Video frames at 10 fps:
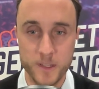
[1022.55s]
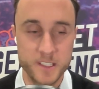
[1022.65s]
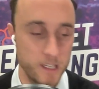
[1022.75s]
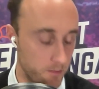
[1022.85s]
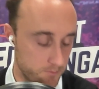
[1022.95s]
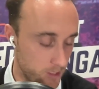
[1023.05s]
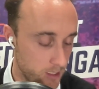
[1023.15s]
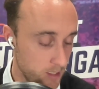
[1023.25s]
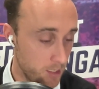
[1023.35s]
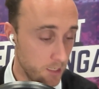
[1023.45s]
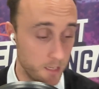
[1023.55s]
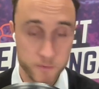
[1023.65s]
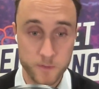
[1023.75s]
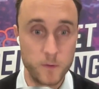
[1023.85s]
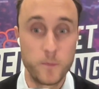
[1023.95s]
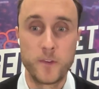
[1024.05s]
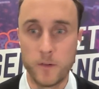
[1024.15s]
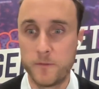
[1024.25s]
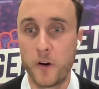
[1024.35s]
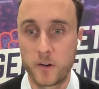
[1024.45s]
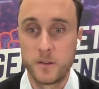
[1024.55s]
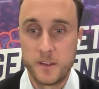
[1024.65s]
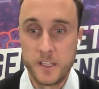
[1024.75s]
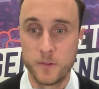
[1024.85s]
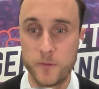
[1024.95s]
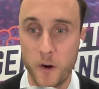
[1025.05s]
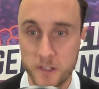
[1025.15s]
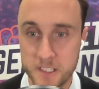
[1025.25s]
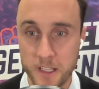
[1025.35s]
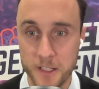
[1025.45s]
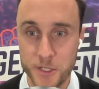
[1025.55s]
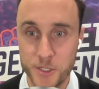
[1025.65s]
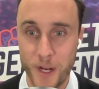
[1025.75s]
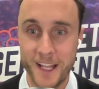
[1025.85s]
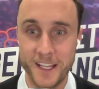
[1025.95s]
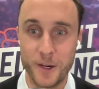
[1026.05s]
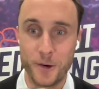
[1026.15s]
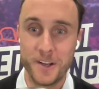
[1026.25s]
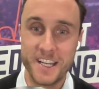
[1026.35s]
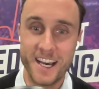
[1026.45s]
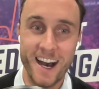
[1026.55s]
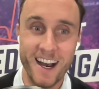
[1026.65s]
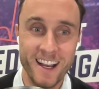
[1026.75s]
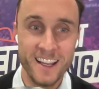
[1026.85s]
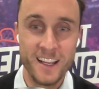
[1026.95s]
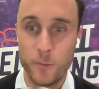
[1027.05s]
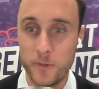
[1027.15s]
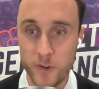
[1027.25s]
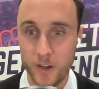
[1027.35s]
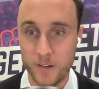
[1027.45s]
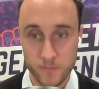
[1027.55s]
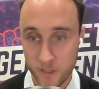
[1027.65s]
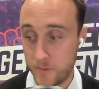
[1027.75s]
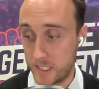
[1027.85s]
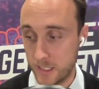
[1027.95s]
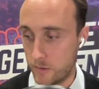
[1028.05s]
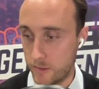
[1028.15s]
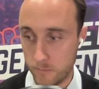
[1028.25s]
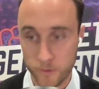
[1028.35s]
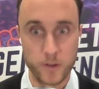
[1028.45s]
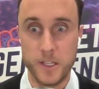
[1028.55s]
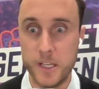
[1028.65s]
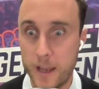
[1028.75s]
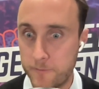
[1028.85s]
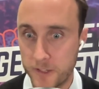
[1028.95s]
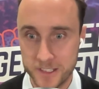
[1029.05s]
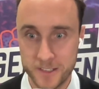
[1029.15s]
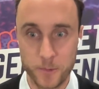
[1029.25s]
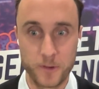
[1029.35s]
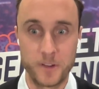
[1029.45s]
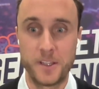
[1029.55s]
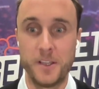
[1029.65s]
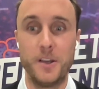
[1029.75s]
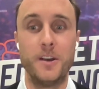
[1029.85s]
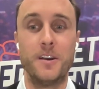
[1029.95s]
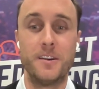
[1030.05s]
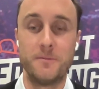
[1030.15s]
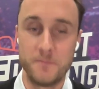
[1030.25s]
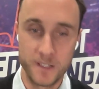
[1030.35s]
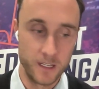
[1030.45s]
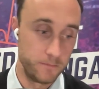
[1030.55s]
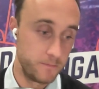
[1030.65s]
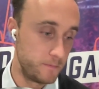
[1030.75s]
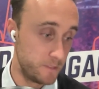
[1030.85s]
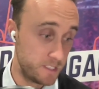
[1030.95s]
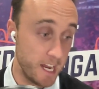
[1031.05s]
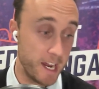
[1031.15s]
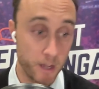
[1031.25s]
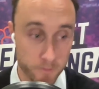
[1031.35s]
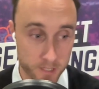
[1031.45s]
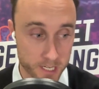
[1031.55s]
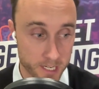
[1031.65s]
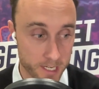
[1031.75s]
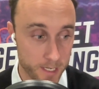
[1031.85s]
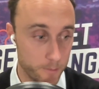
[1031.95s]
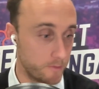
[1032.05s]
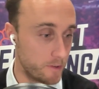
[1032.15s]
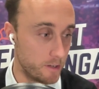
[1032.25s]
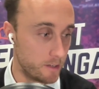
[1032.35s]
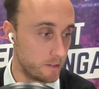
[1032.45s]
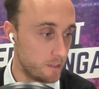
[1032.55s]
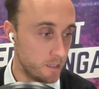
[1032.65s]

We see. We've got a thing called Foxtel in Australia, and we've got obviously we've got the Netflix, we've got the Stan over here, we've got